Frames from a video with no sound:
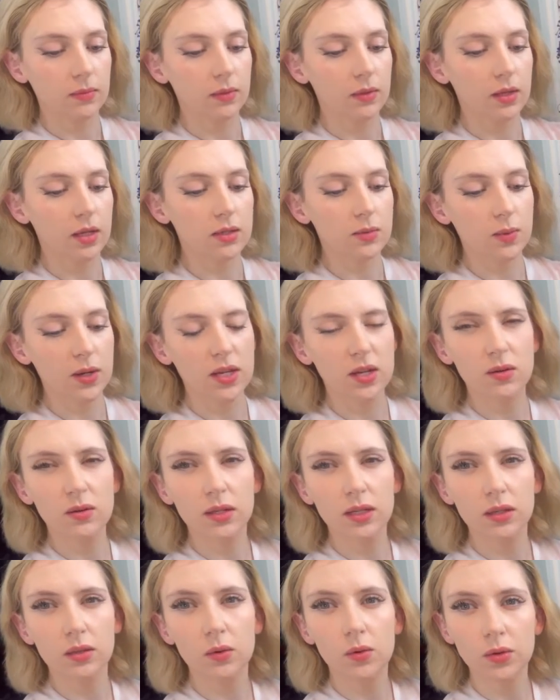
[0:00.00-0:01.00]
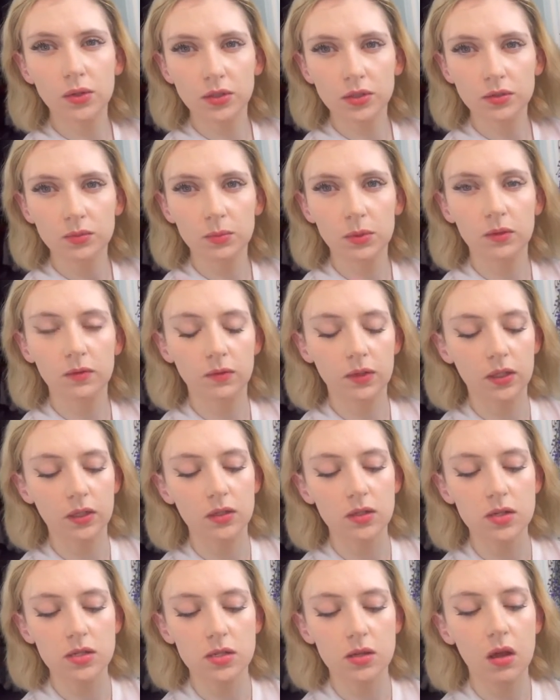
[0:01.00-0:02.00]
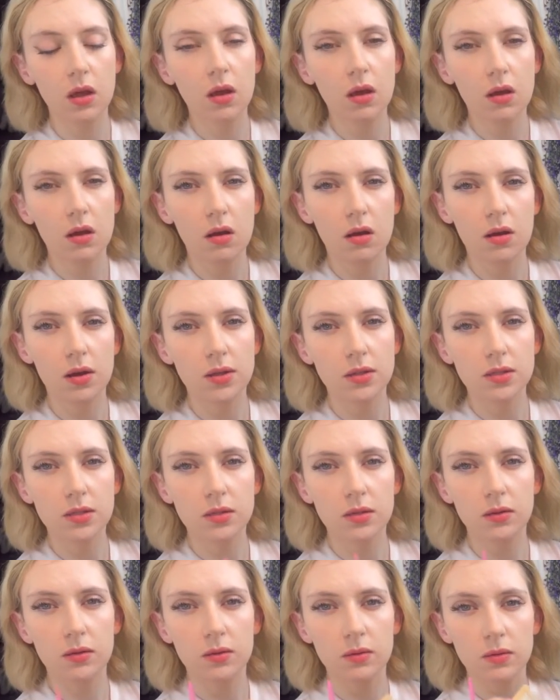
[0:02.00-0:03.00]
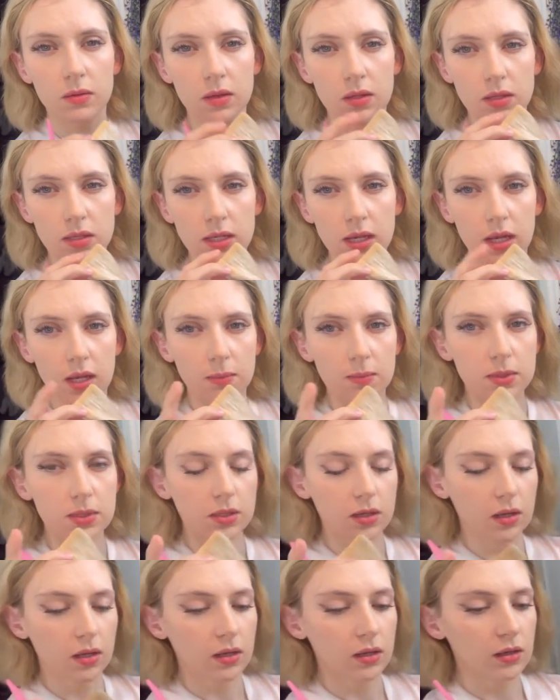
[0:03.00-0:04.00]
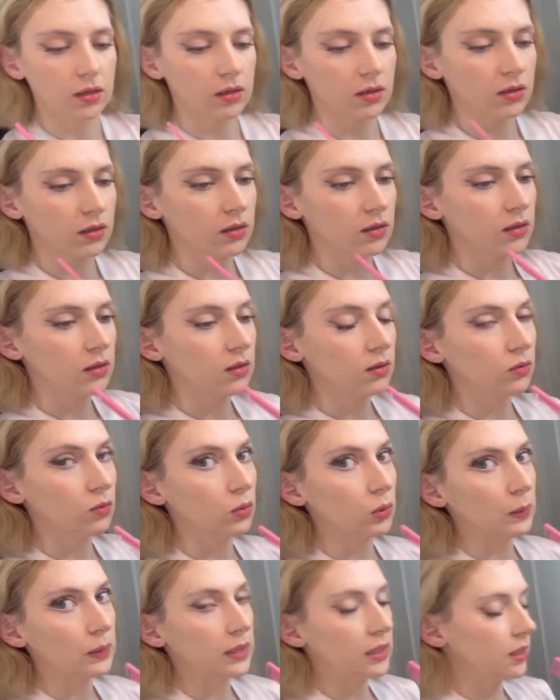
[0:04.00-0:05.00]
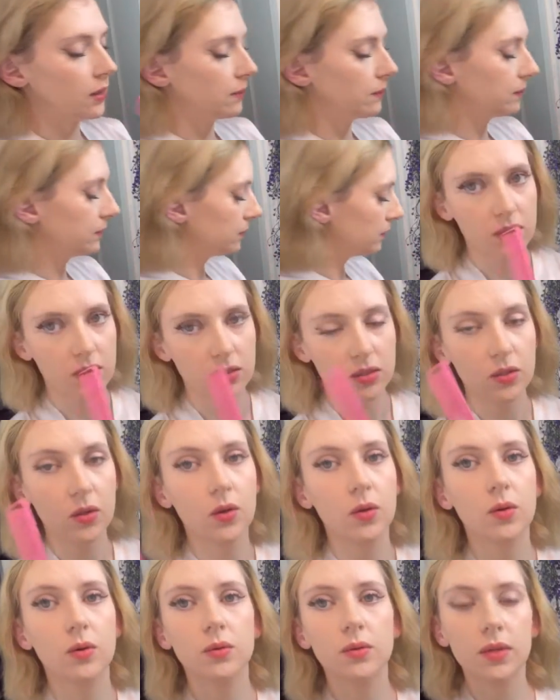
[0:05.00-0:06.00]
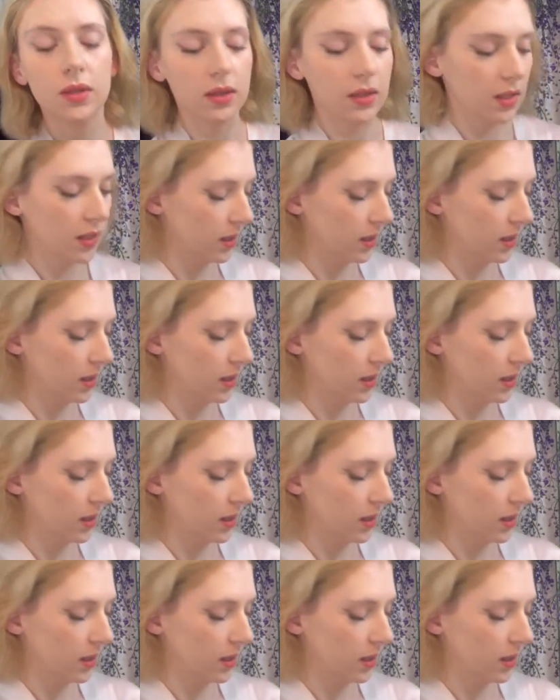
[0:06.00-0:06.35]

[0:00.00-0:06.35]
That way you don't get the oils from your fingers onto the tapes and ruin them. So the thing